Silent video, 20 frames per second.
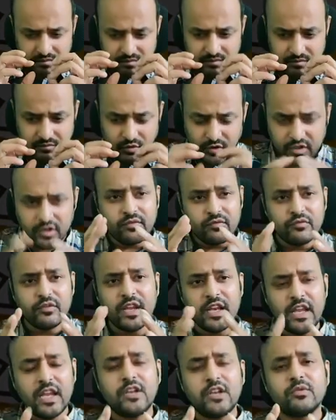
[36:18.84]
What
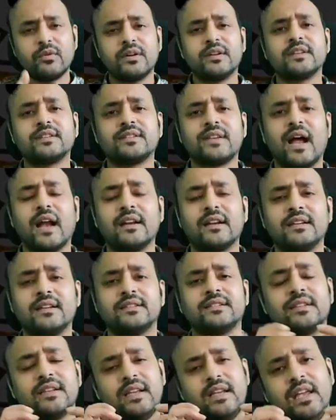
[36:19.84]
we need to understand
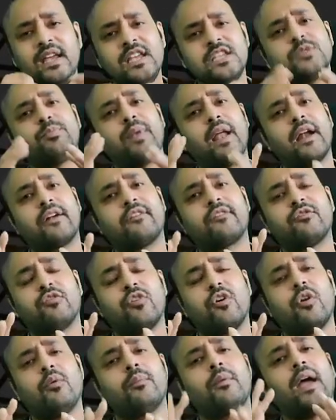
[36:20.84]
is each
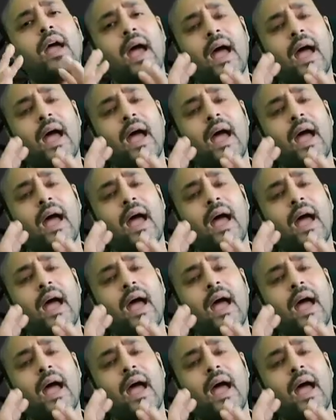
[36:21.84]
platform